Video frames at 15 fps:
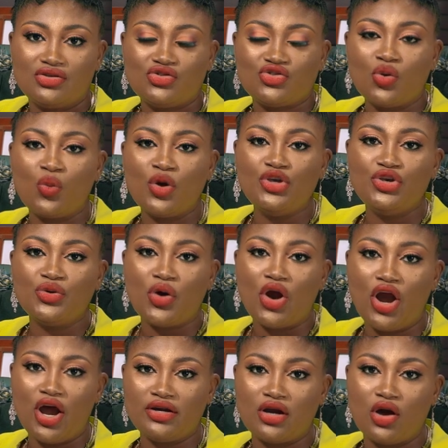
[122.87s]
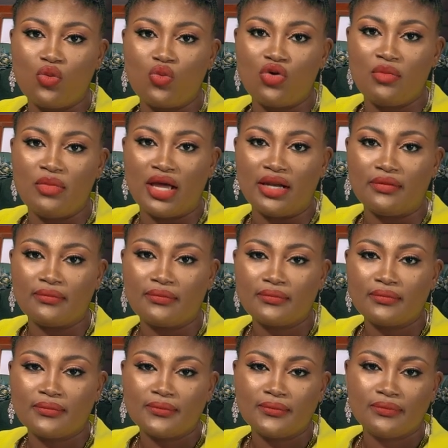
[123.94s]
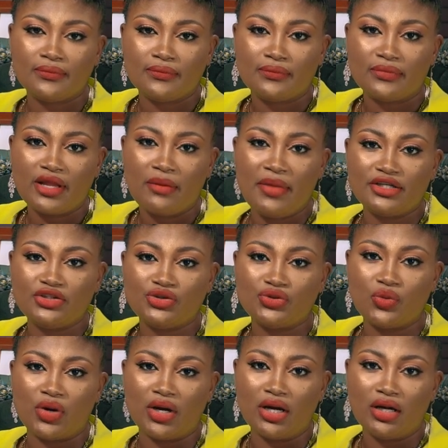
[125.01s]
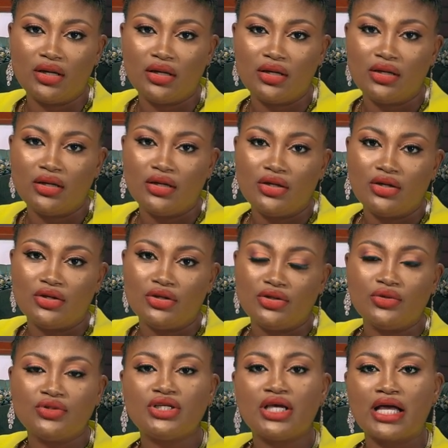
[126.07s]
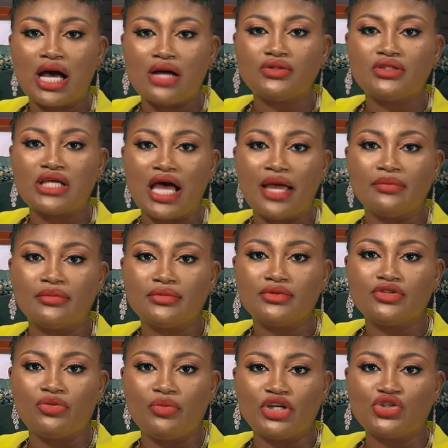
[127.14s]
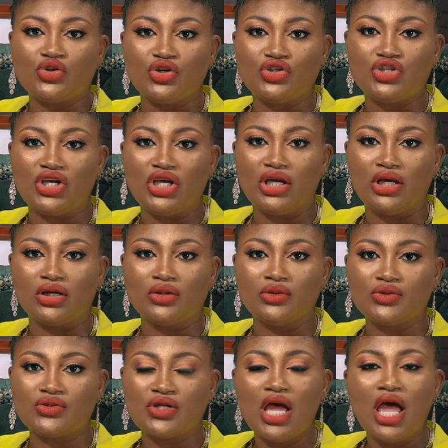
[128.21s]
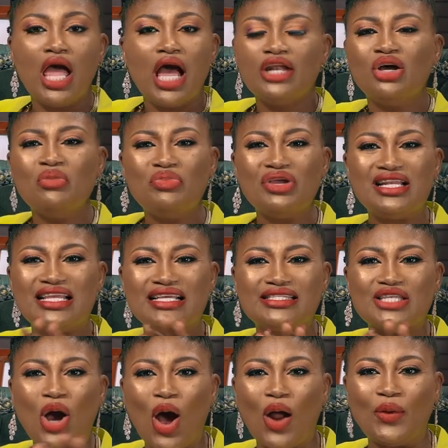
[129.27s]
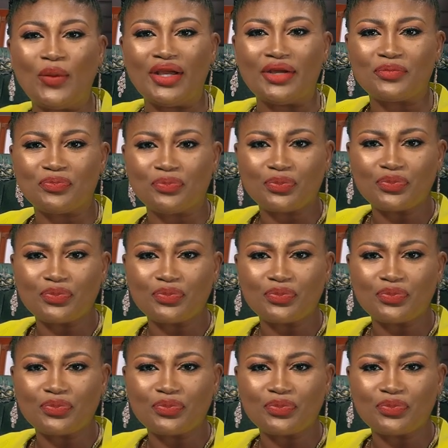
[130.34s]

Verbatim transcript: So when you hurt a woman, make sure you take out time to make sure she heals. Don't be in this hurry.